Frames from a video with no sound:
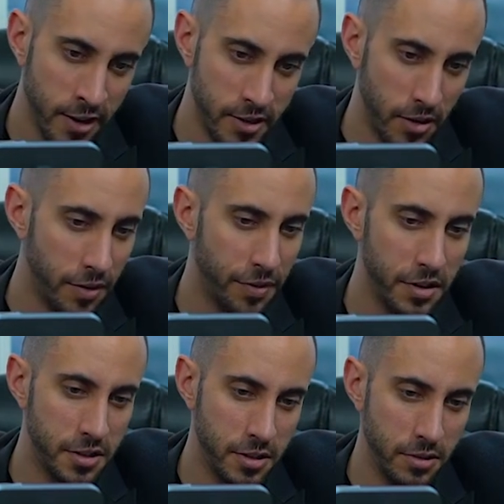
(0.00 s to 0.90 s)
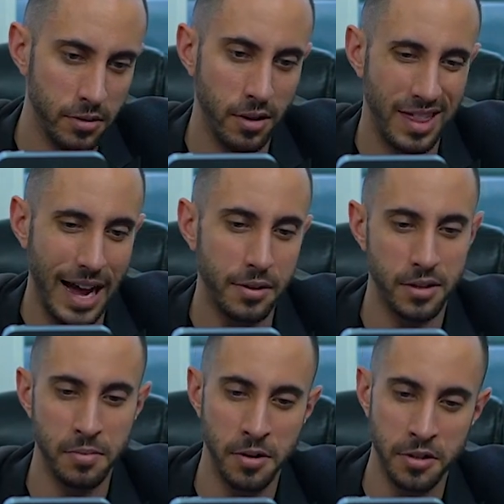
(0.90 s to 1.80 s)

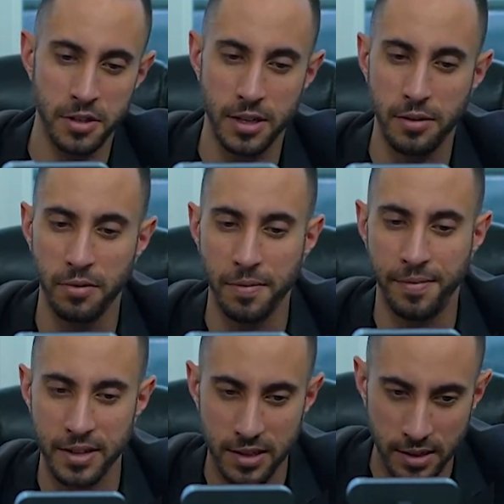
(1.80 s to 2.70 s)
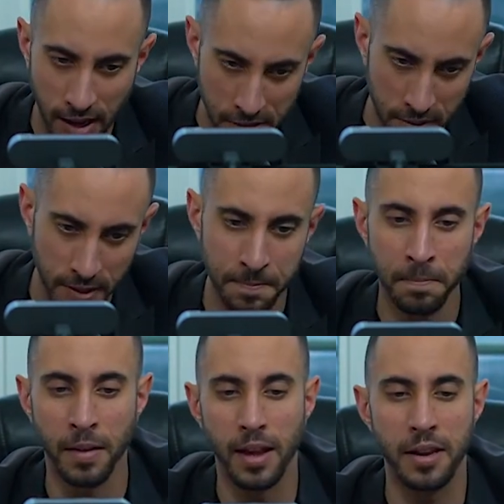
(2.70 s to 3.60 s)
242,000 emergency room visits annually.
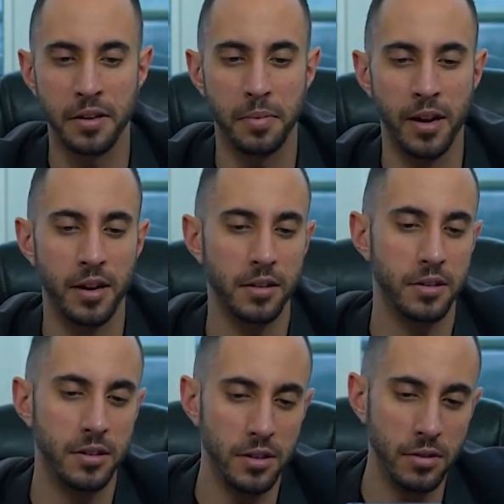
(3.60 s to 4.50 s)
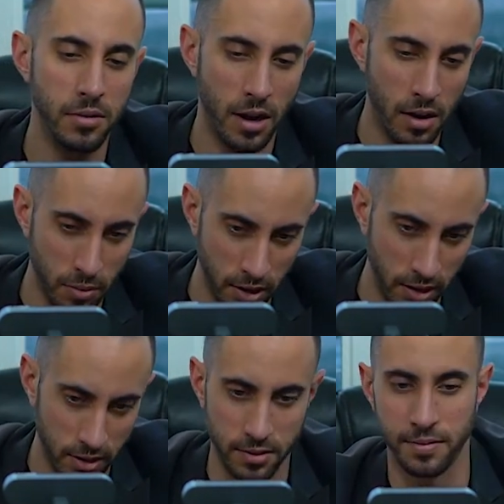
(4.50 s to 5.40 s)
Antibiotics do not
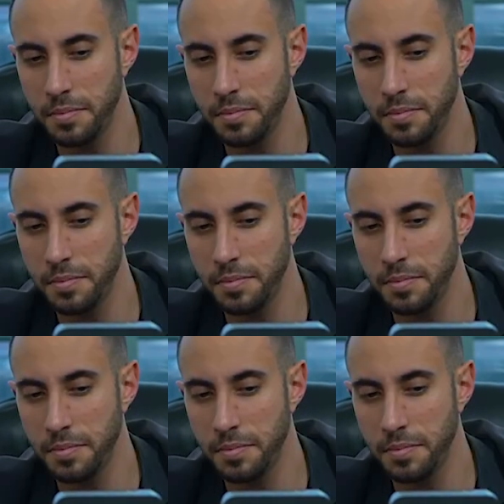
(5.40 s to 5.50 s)
work